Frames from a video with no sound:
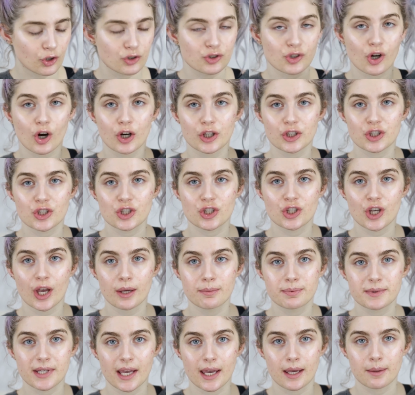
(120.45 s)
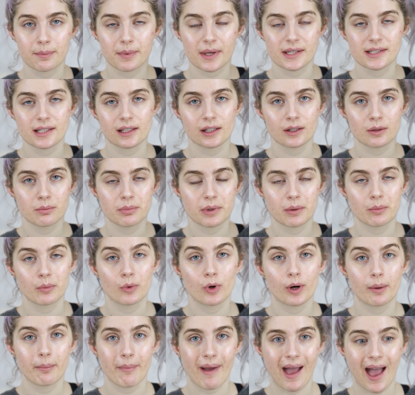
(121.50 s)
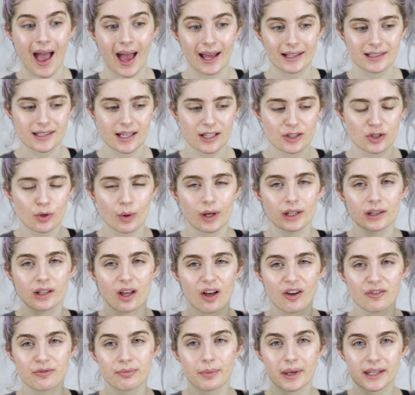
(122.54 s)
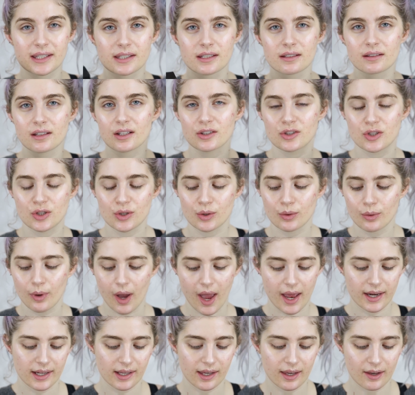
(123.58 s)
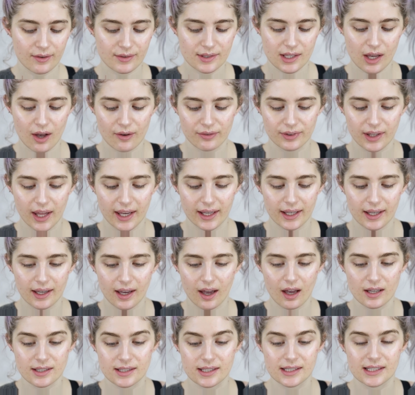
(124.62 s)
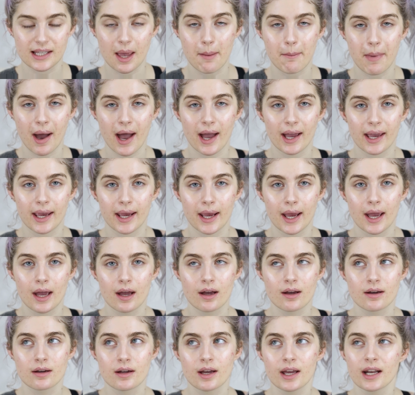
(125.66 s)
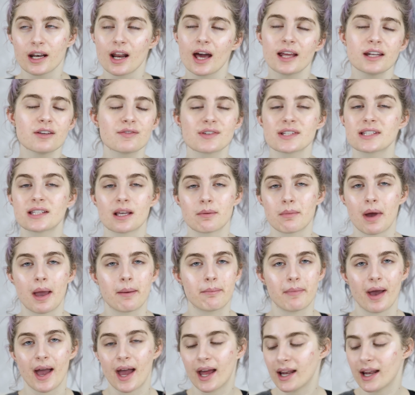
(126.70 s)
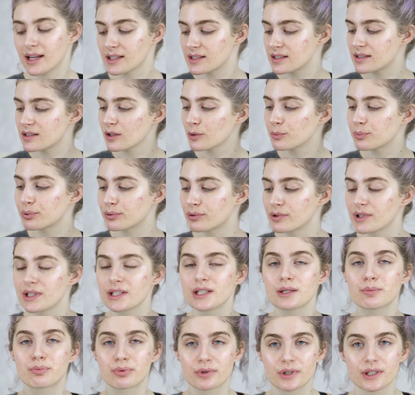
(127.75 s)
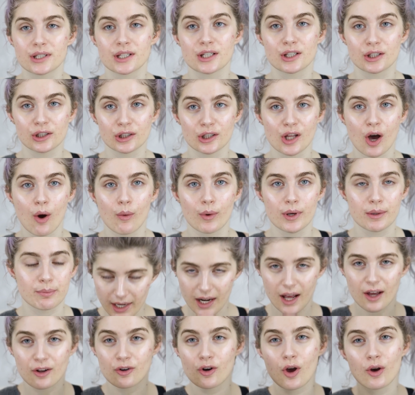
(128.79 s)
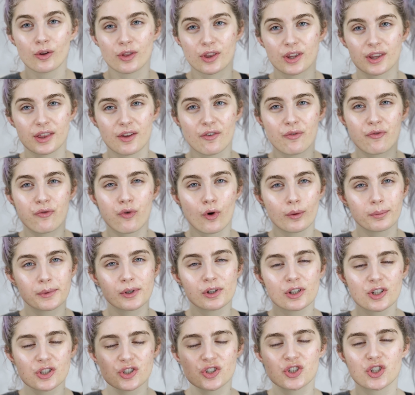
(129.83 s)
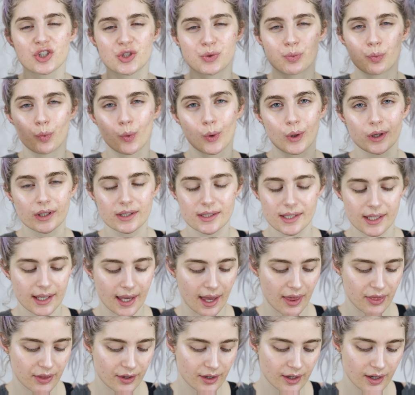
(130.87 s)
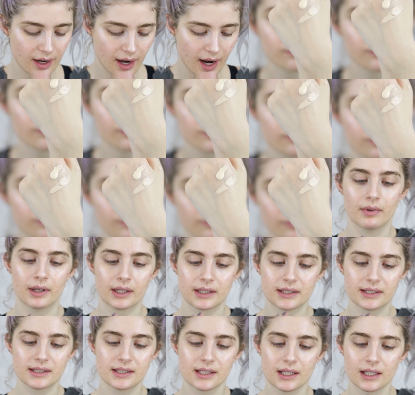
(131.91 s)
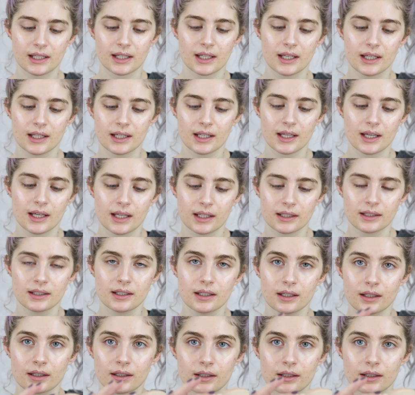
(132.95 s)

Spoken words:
the Tarte Shape Tape is a little bit more matte. And so I love mixing the two, and it gives off like a not even semi-matte, it's still pretty glowy. And I don't know, the formulas just work together. Mixing it in.